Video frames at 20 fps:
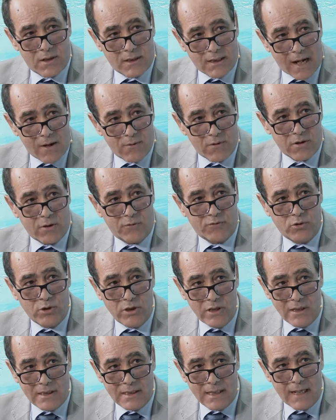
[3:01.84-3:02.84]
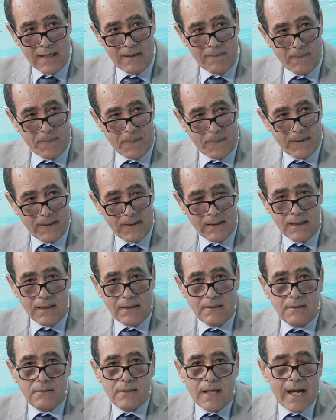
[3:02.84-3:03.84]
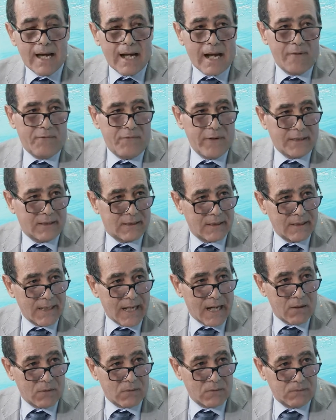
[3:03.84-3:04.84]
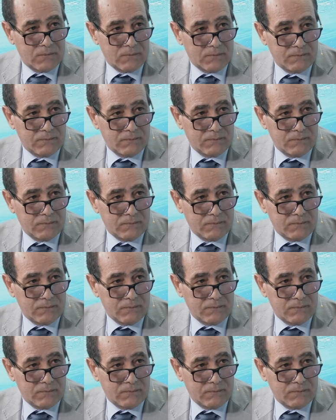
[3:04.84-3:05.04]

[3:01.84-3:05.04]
the south of Tunisia are affected now.